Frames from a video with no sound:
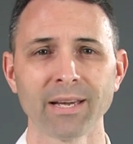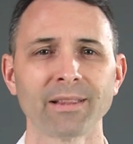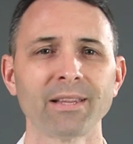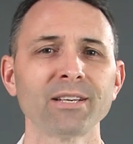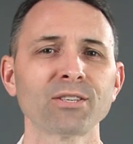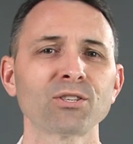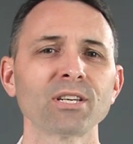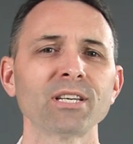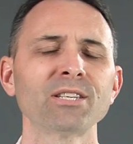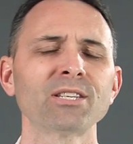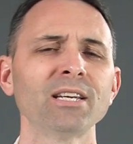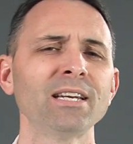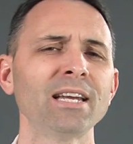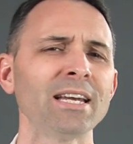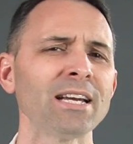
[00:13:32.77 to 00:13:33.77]
This is
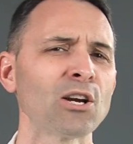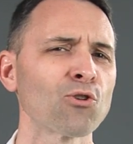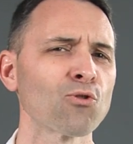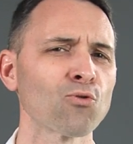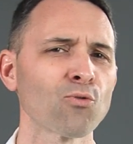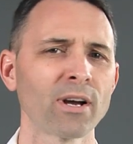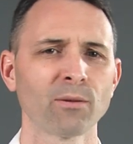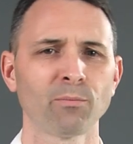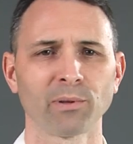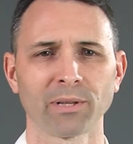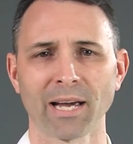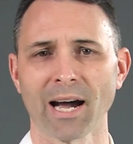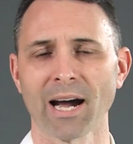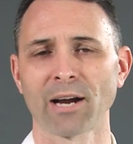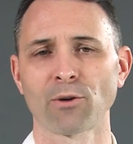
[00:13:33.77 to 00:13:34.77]
an incredibly
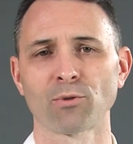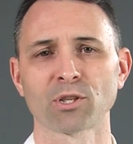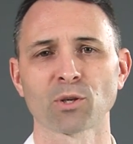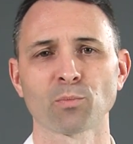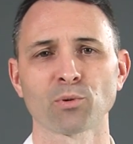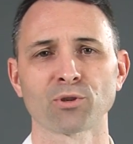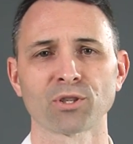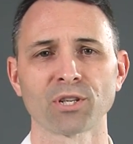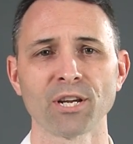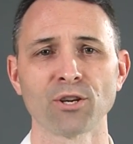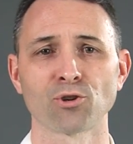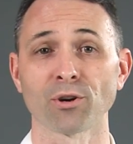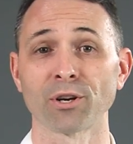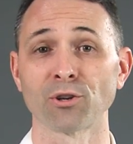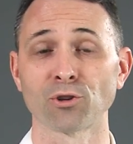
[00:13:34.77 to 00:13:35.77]
high-risk
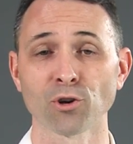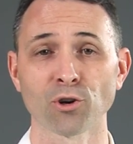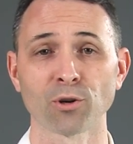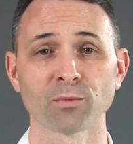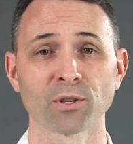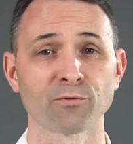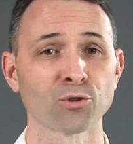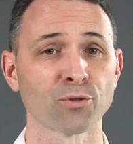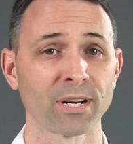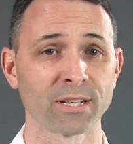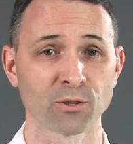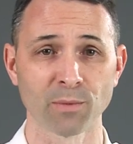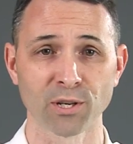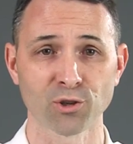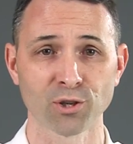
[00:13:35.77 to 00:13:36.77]
procedure in terms of
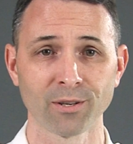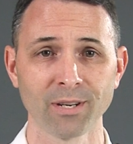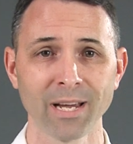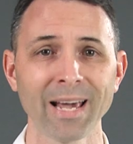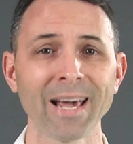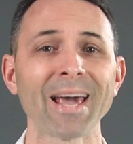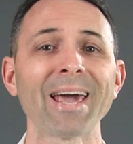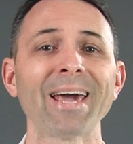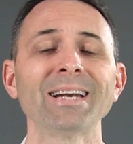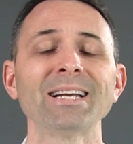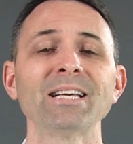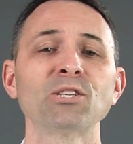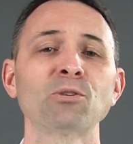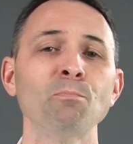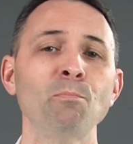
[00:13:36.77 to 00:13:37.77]
transmission and
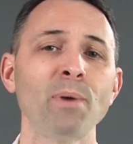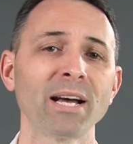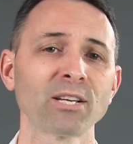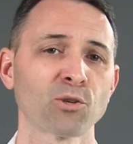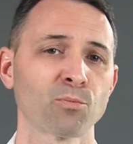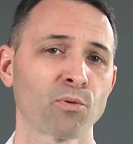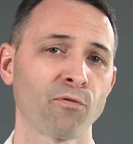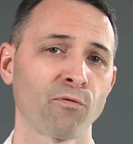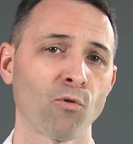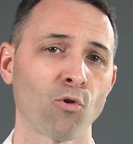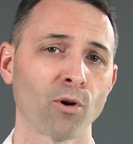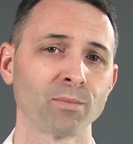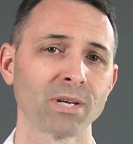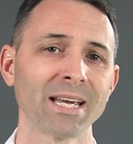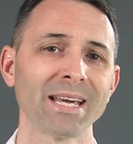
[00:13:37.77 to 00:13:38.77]
is best
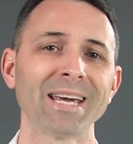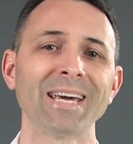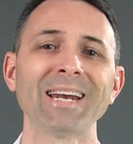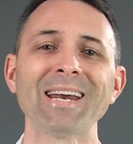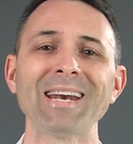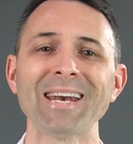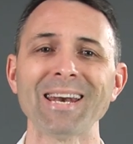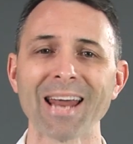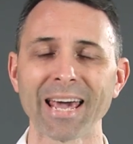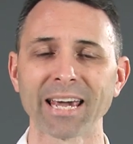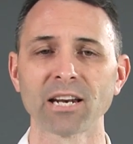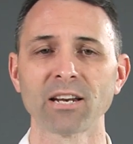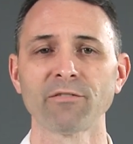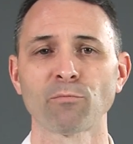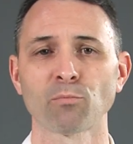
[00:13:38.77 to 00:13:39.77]
performed in a
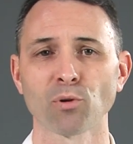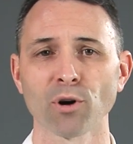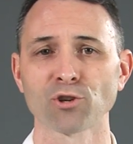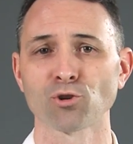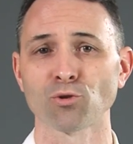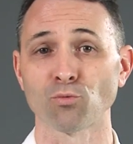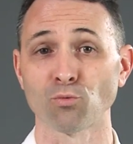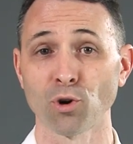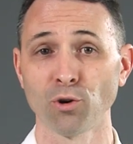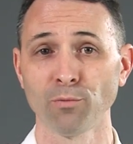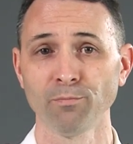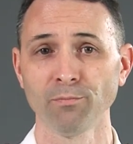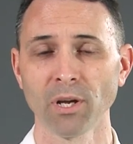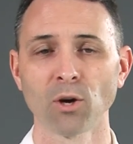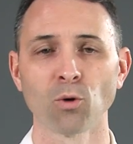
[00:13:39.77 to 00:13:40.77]
negative pressure
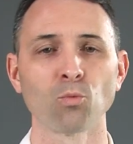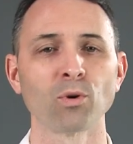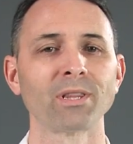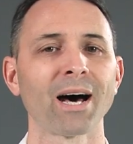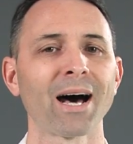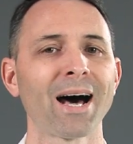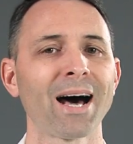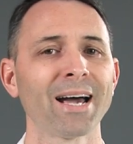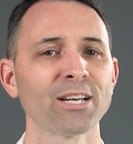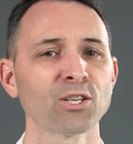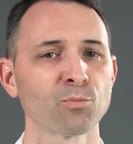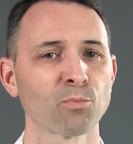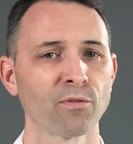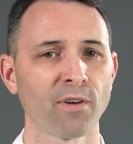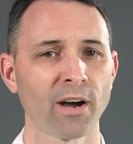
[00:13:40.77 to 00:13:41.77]
room with the
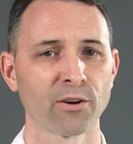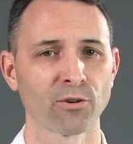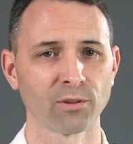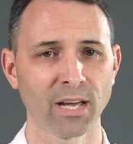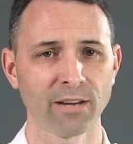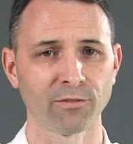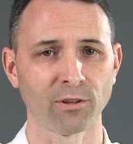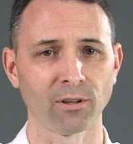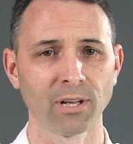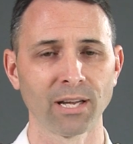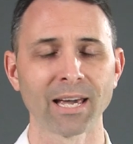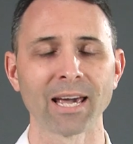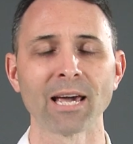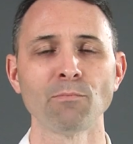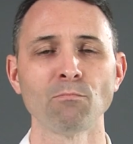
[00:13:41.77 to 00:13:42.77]
highest provider level
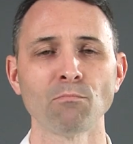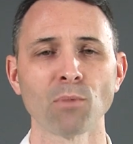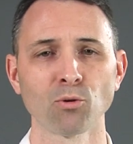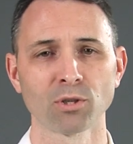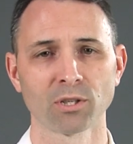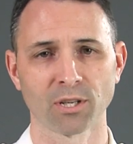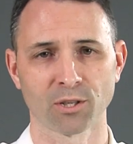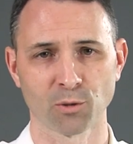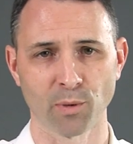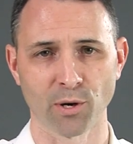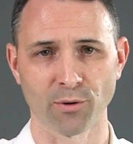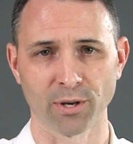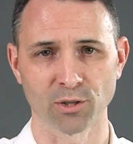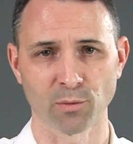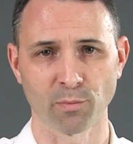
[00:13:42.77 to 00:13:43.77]
and most
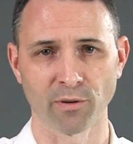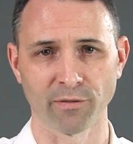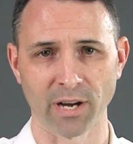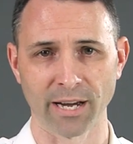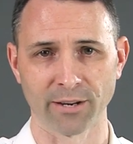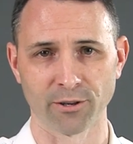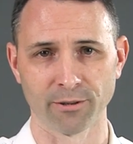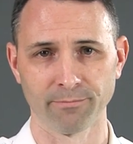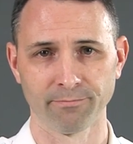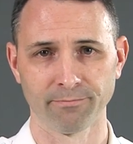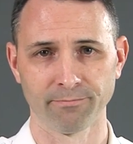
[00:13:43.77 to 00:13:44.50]
experienced provider.